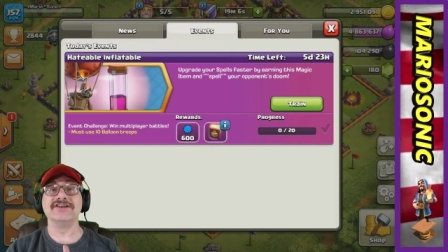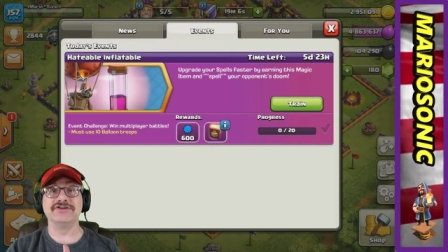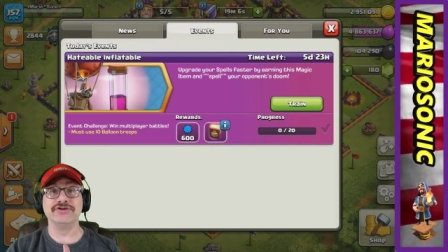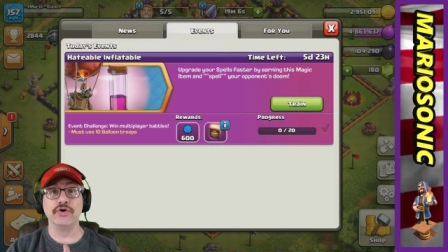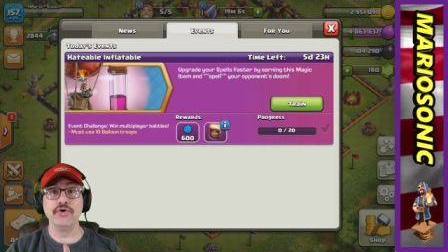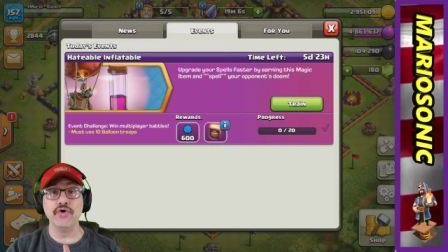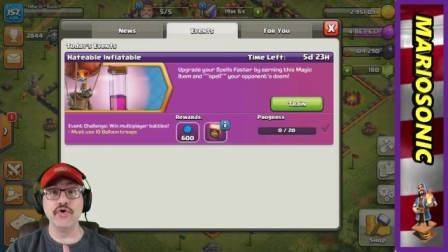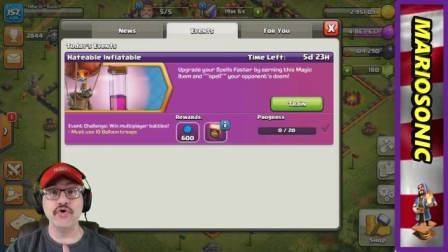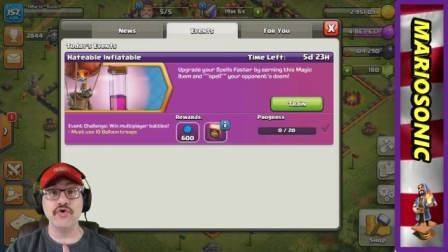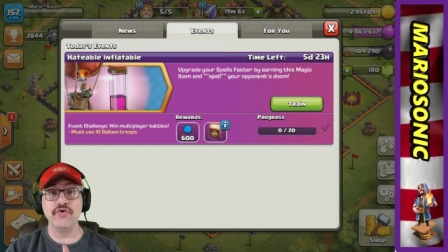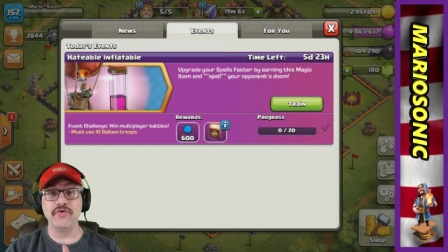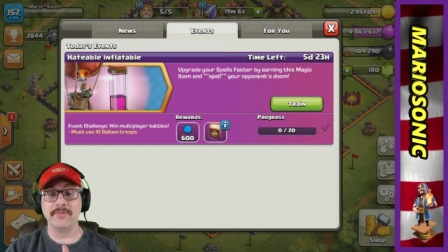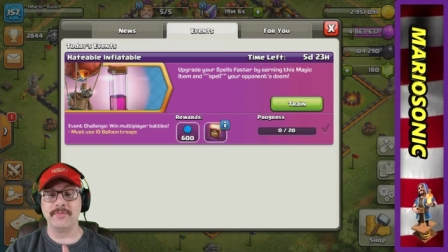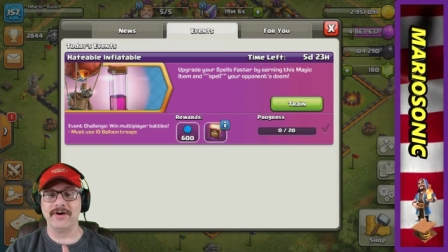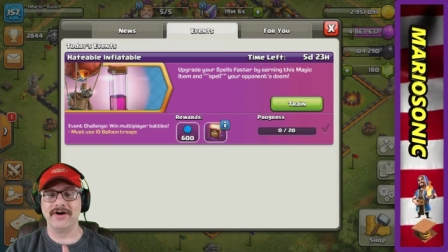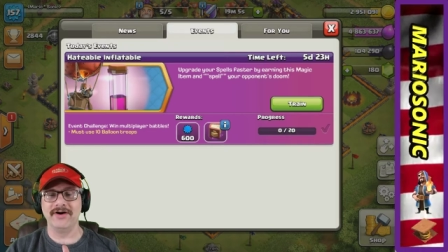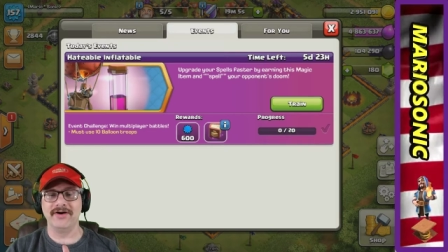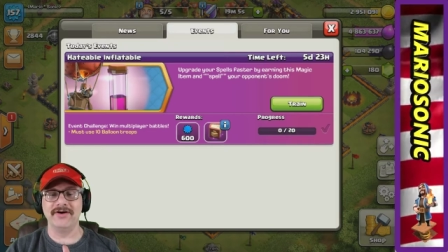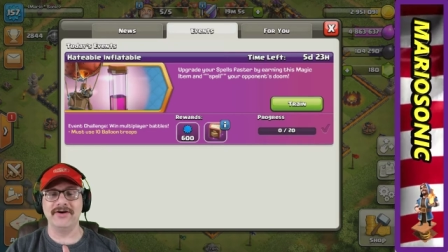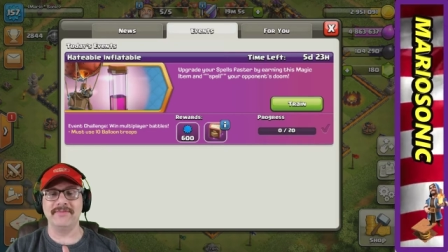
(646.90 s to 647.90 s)

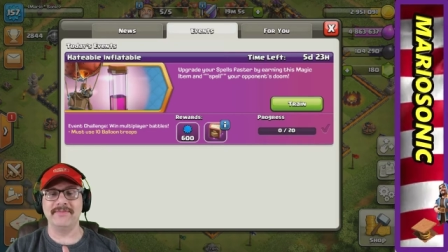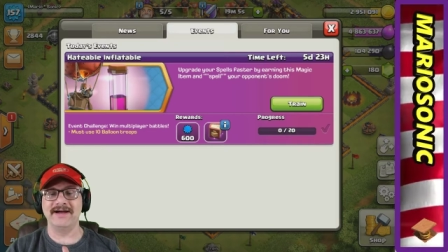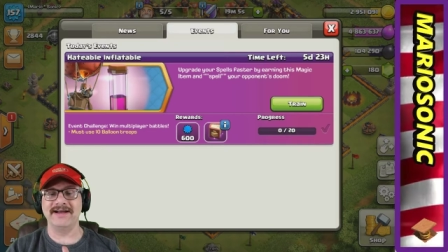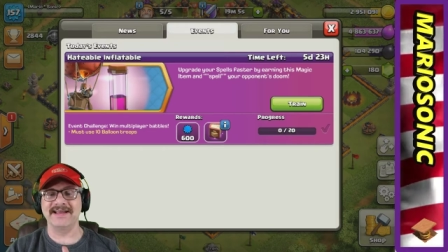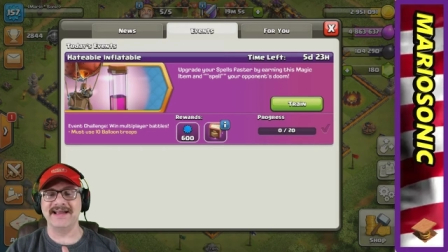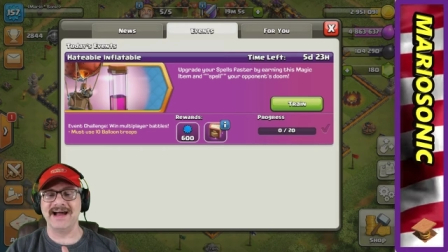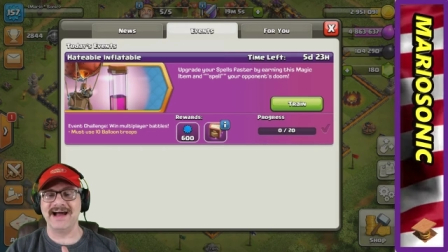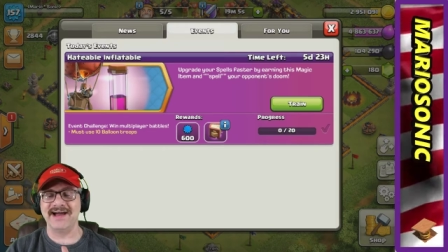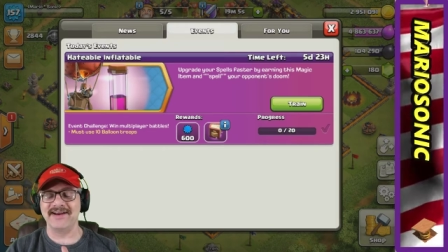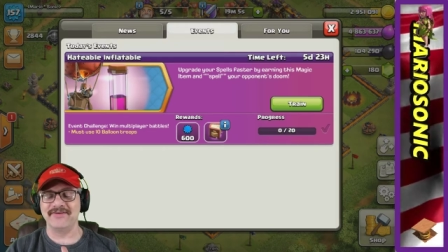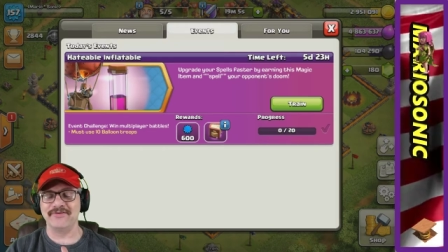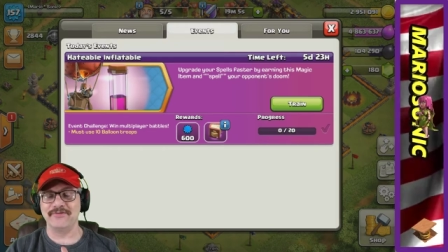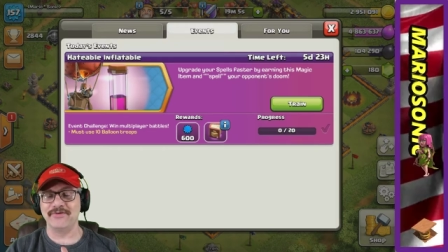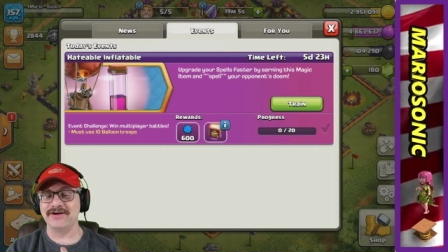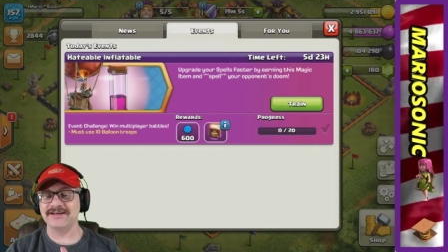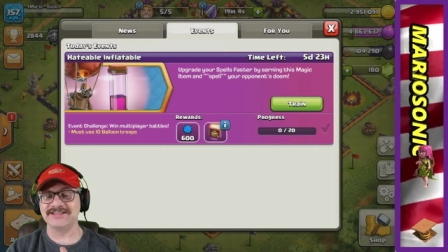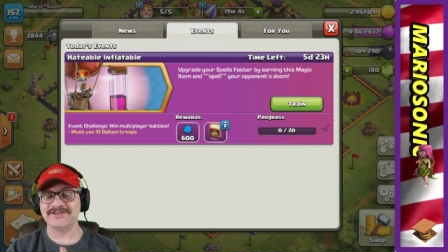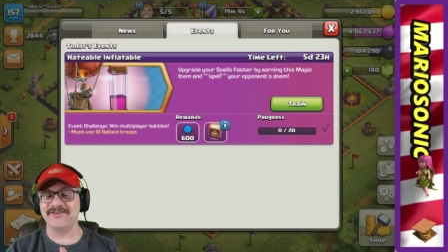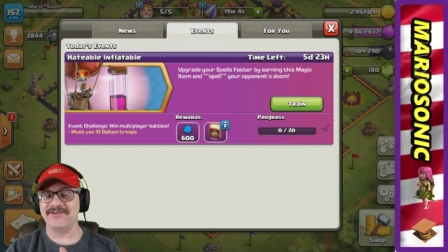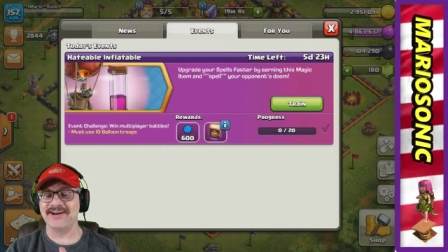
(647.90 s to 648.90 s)
Doom. Oh my God,
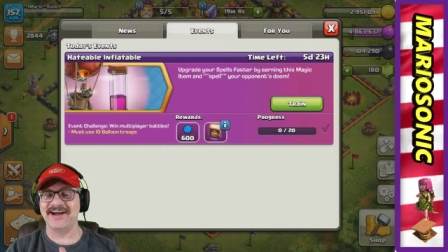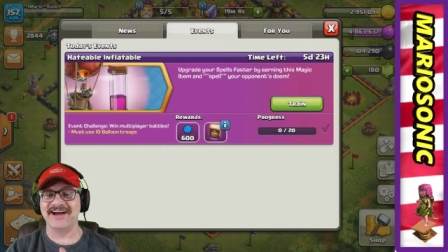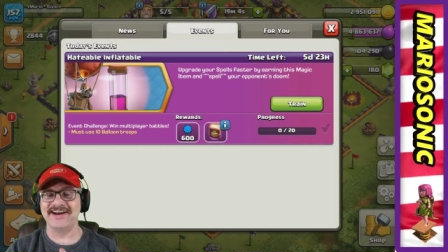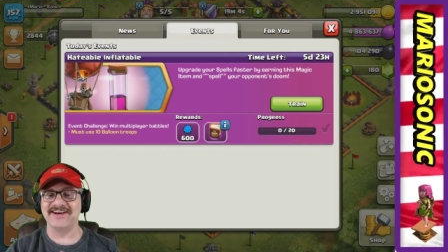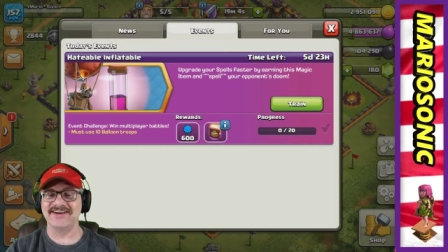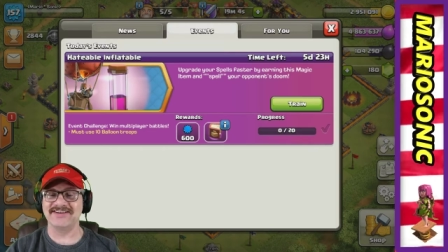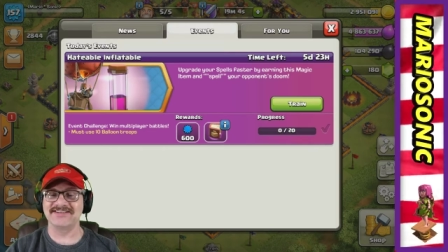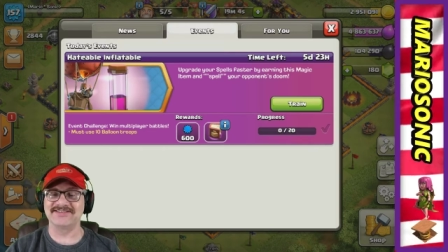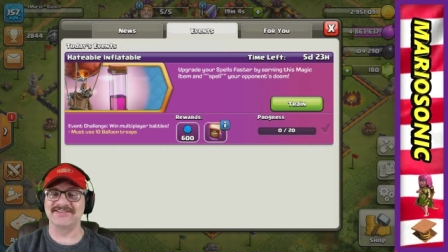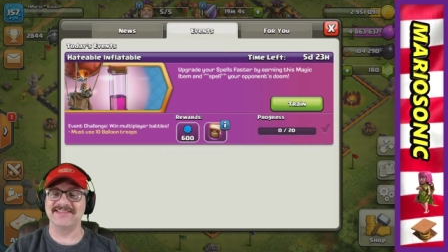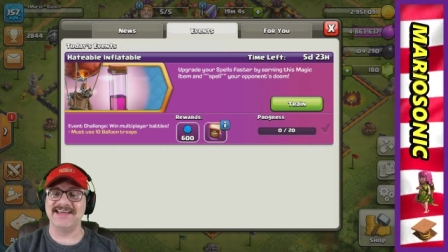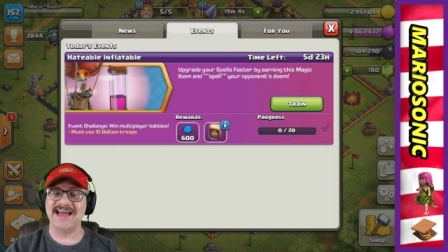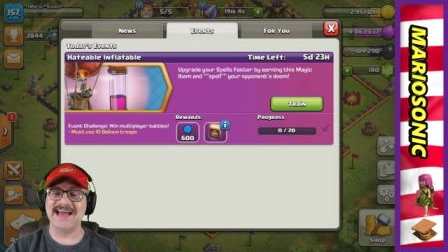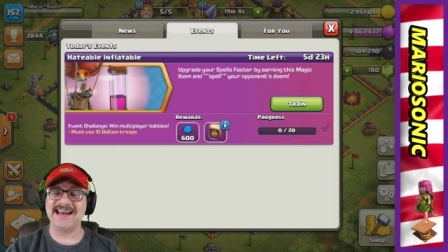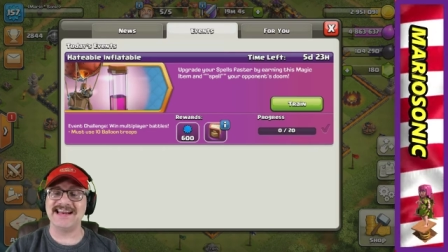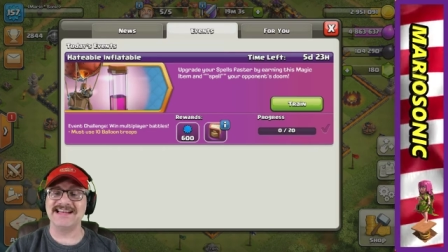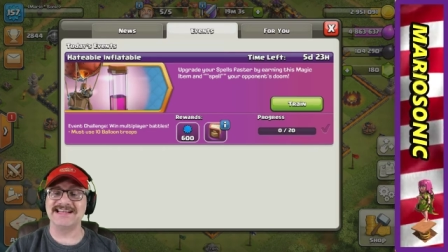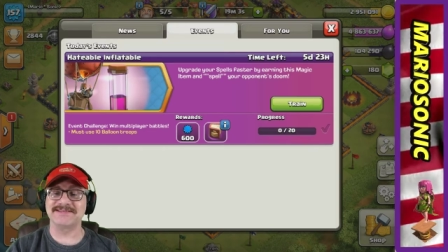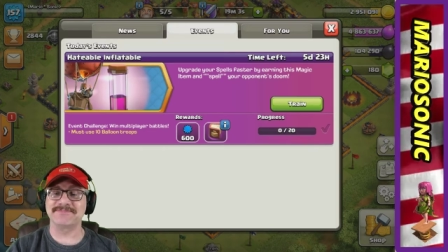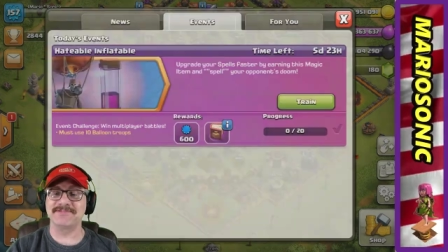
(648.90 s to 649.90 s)
what's going on here? So
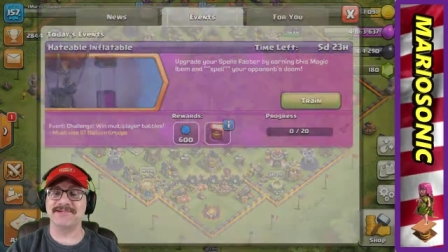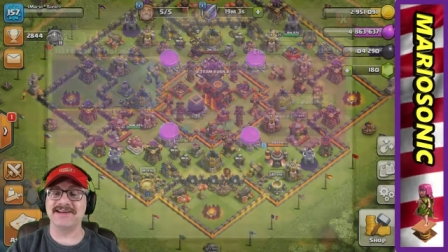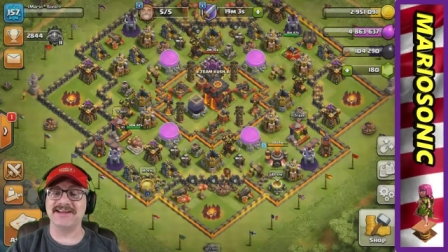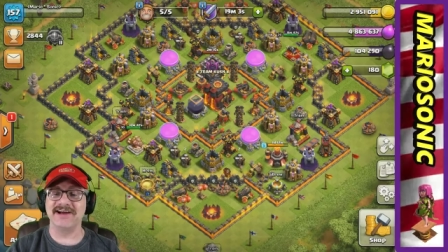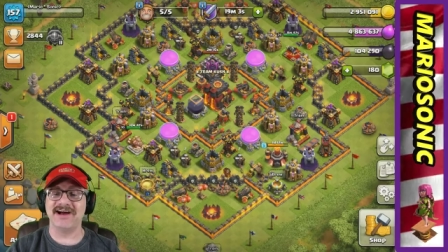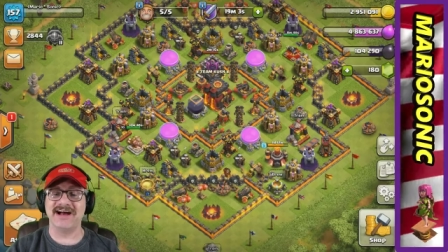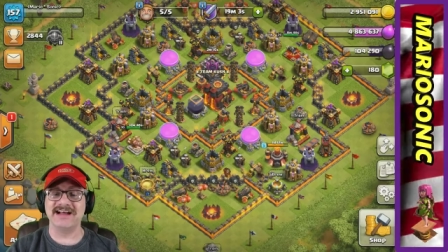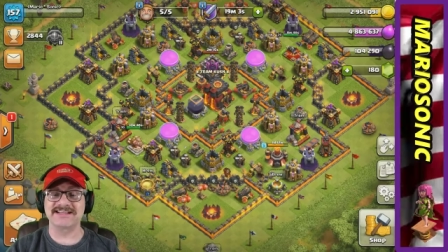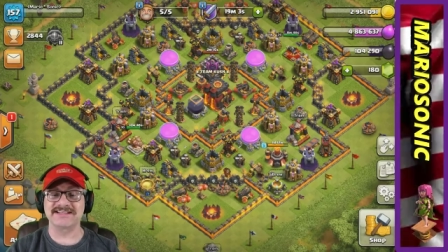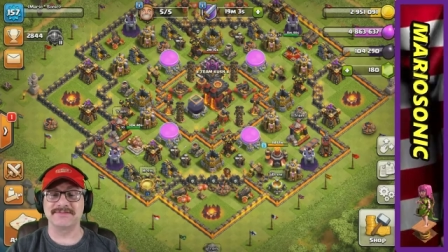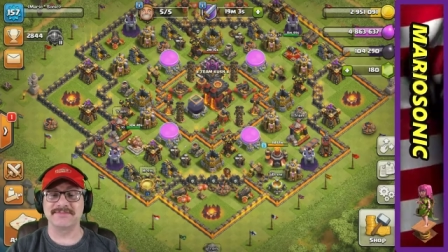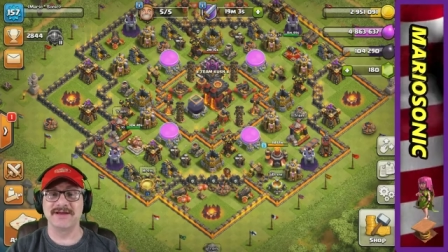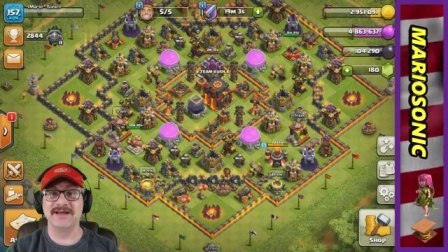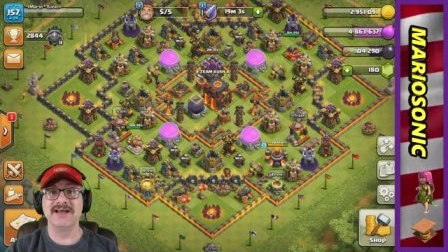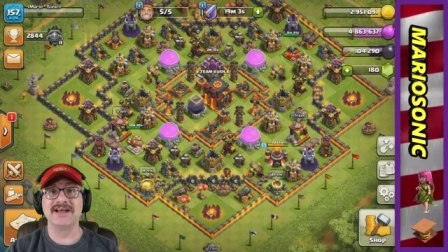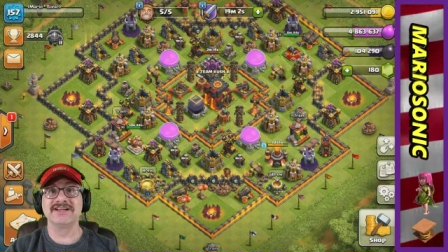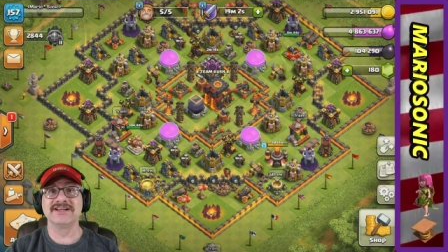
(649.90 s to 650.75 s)
that is pretty awesome.